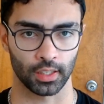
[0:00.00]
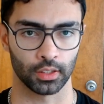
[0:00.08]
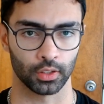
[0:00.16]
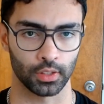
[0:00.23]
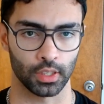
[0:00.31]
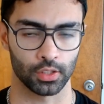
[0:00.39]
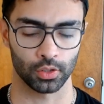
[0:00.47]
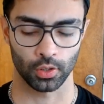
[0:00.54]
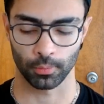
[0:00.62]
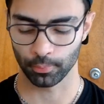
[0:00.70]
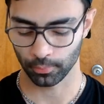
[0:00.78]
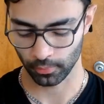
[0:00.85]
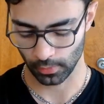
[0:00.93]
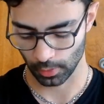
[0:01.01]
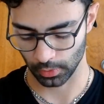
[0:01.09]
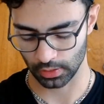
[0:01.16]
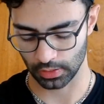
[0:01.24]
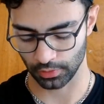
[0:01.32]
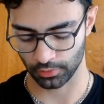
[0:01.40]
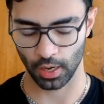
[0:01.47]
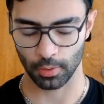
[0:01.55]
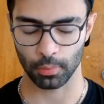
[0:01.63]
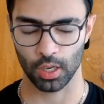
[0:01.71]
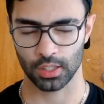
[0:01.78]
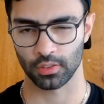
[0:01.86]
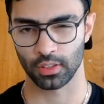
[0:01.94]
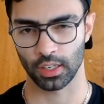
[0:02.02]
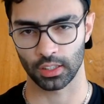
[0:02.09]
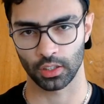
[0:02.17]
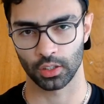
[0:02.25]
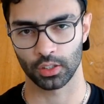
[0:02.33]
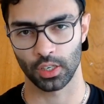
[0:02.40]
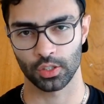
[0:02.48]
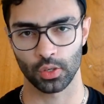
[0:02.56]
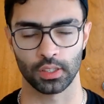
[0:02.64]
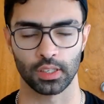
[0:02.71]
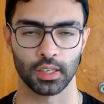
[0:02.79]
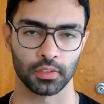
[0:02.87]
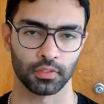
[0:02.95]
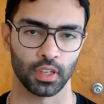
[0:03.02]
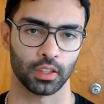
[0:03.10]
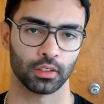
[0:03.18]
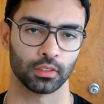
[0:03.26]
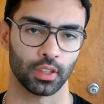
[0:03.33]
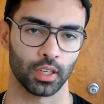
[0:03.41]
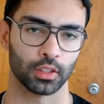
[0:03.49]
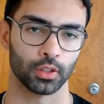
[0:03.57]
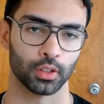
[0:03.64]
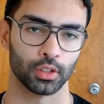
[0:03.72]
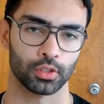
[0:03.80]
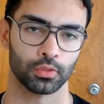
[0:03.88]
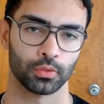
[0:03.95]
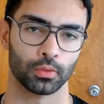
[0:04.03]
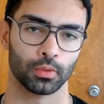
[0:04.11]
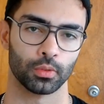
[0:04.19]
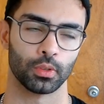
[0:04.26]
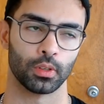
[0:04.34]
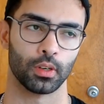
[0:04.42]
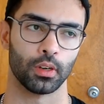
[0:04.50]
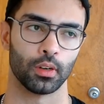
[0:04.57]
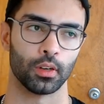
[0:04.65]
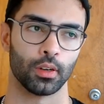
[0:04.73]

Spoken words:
ratio. I'm going to define positive likelihood ratio and negative likelihood uh,